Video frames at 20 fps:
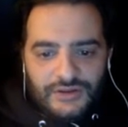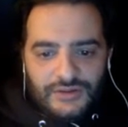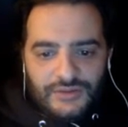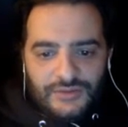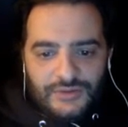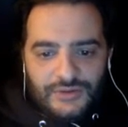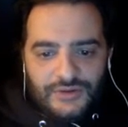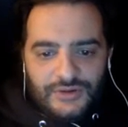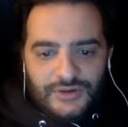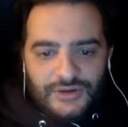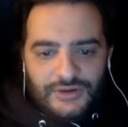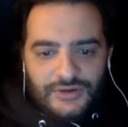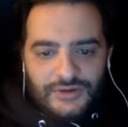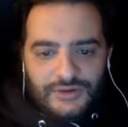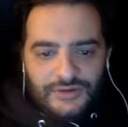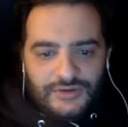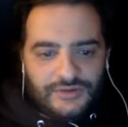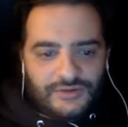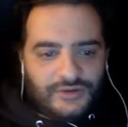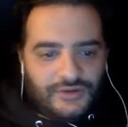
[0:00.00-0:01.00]
Let me go down and look
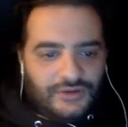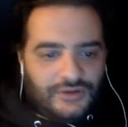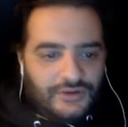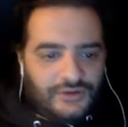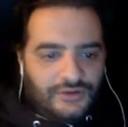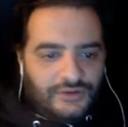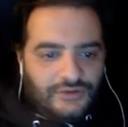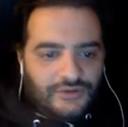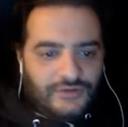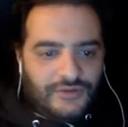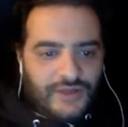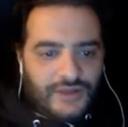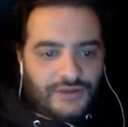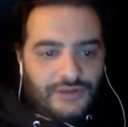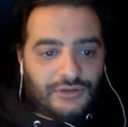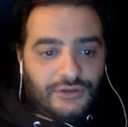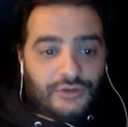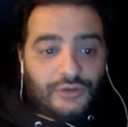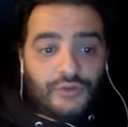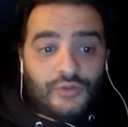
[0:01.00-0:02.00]
at these. So you got
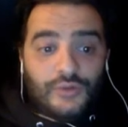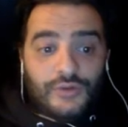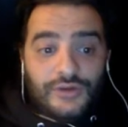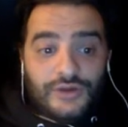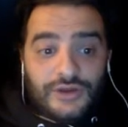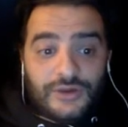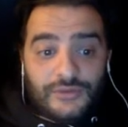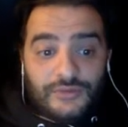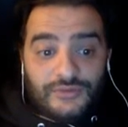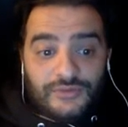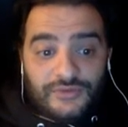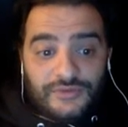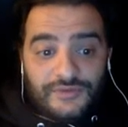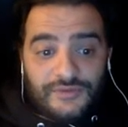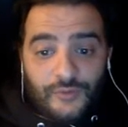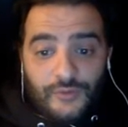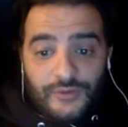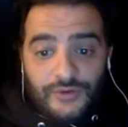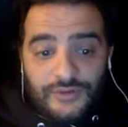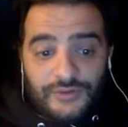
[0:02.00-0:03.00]
Lou Williams at
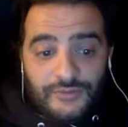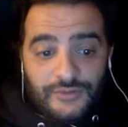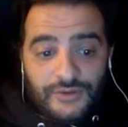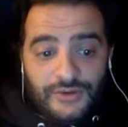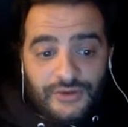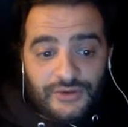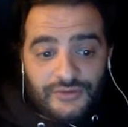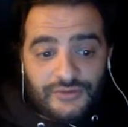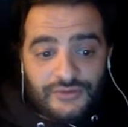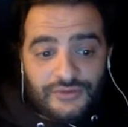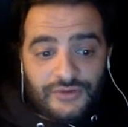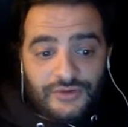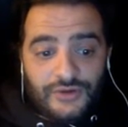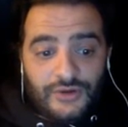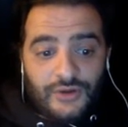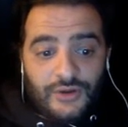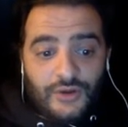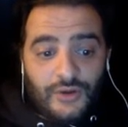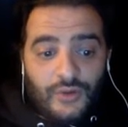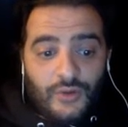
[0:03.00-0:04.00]
4,300,
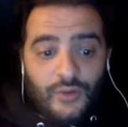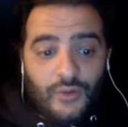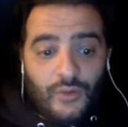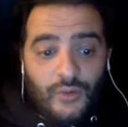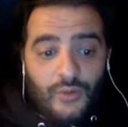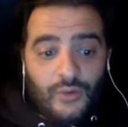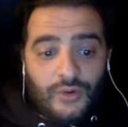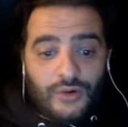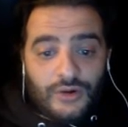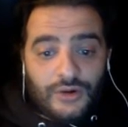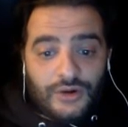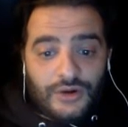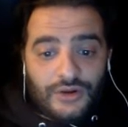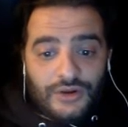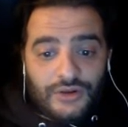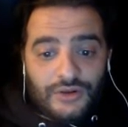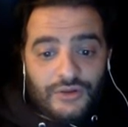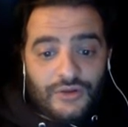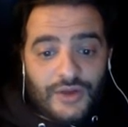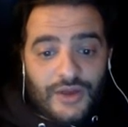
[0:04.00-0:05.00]
or
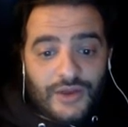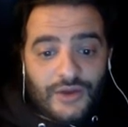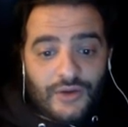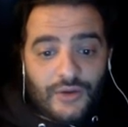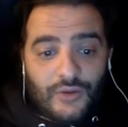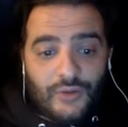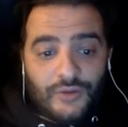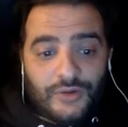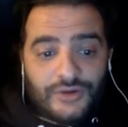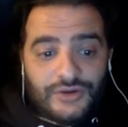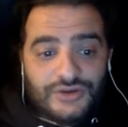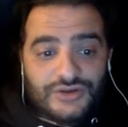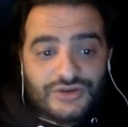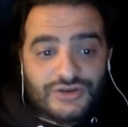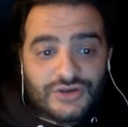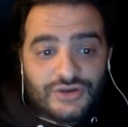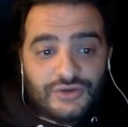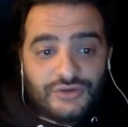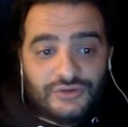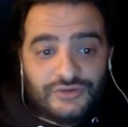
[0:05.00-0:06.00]
you got Corey
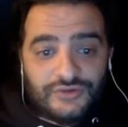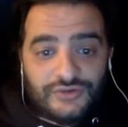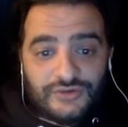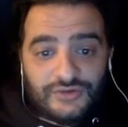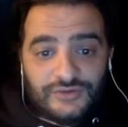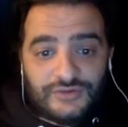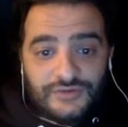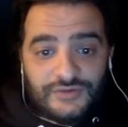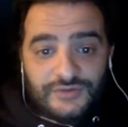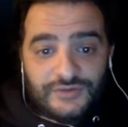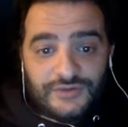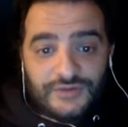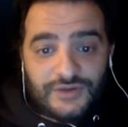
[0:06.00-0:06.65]
Joseph